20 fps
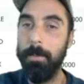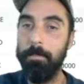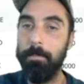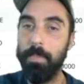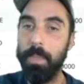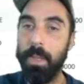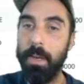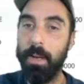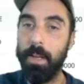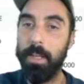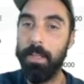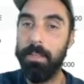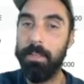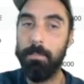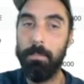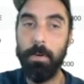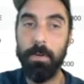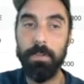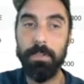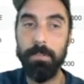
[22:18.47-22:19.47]
I can
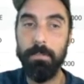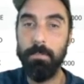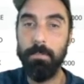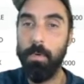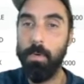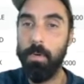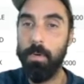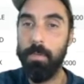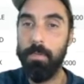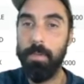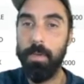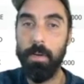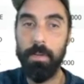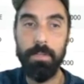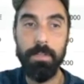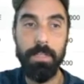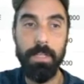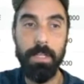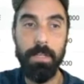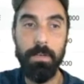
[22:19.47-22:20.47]
deposit more of
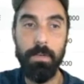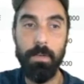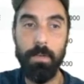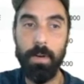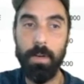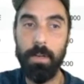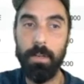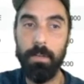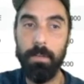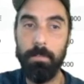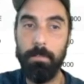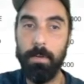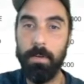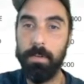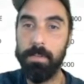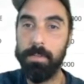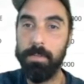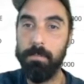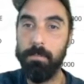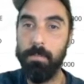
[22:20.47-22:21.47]
those in, or I can
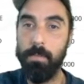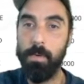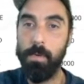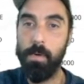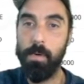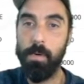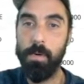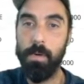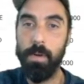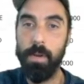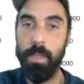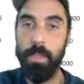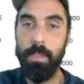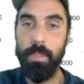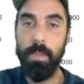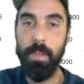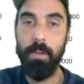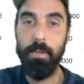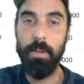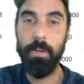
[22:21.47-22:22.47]
deposit more
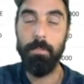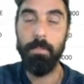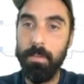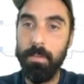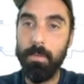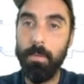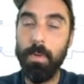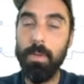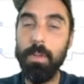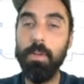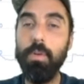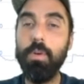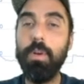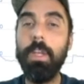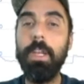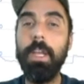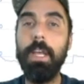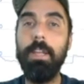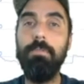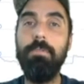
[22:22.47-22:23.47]
Ethereum. when you're
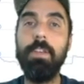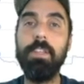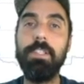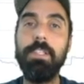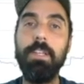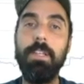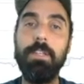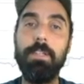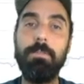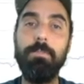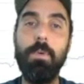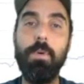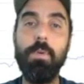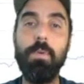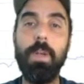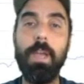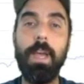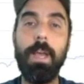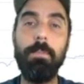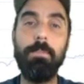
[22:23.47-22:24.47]
looking at investing in small
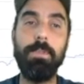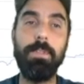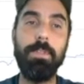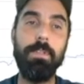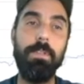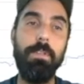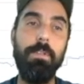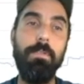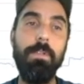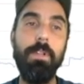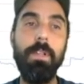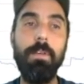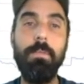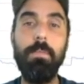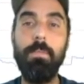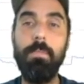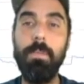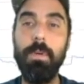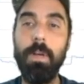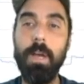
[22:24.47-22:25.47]
caps, you really
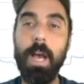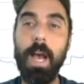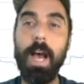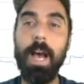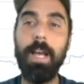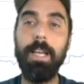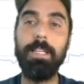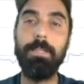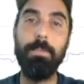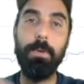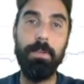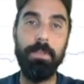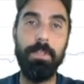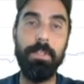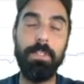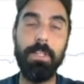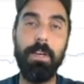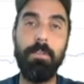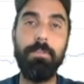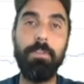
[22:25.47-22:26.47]
are exposing
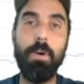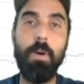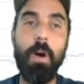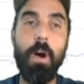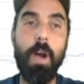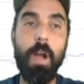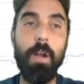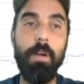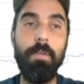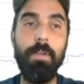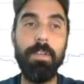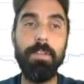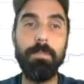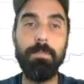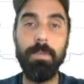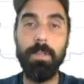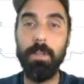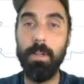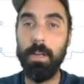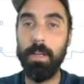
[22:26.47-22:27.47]
yourself to a higher risk,
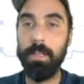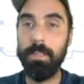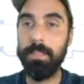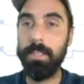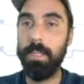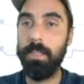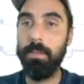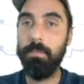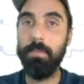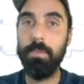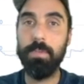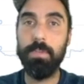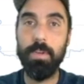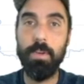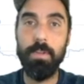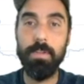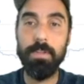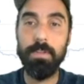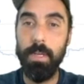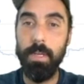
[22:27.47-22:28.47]
but like I said, the
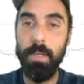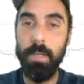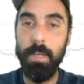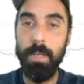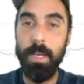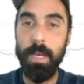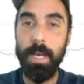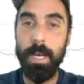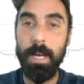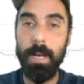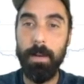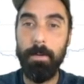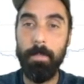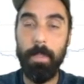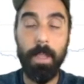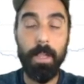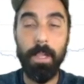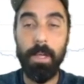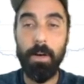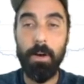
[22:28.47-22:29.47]
returns are
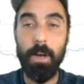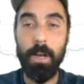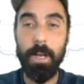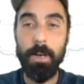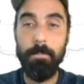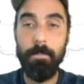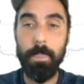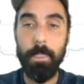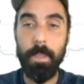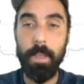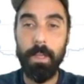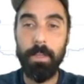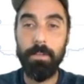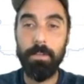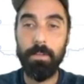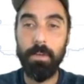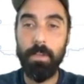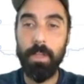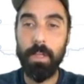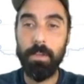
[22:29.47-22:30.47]
a lot higher, and
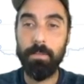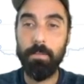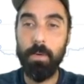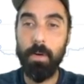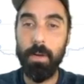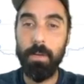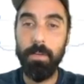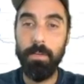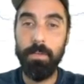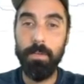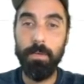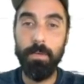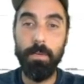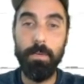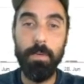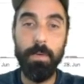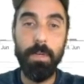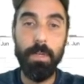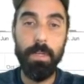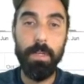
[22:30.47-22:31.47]
so that's why you do
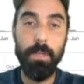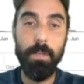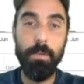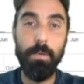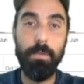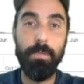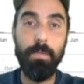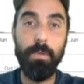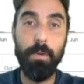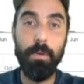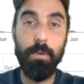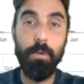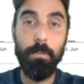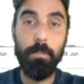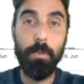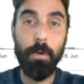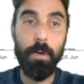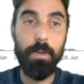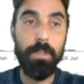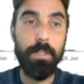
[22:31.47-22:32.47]
look for a good
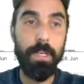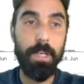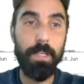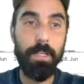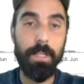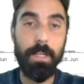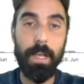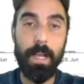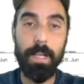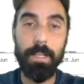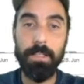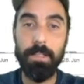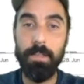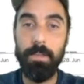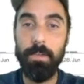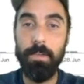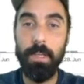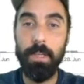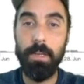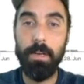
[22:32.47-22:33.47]
project that has a
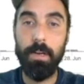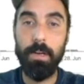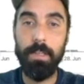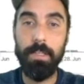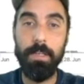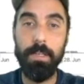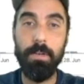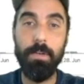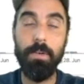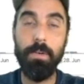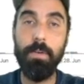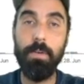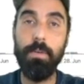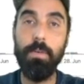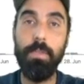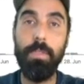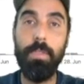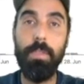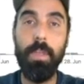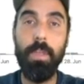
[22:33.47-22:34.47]
unique idea or a
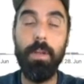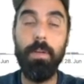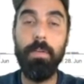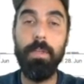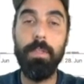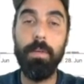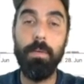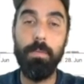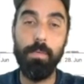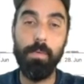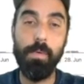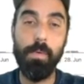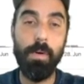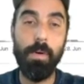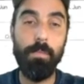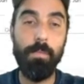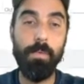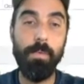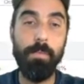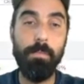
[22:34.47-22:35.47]
good theory that
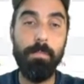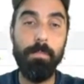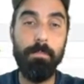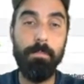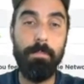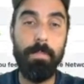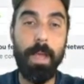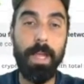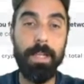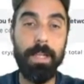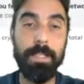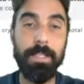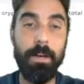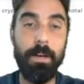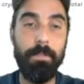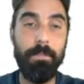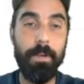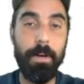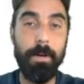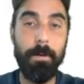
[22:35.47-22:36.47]
will pan
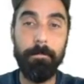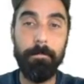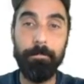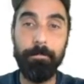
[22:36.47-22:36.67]
itself out.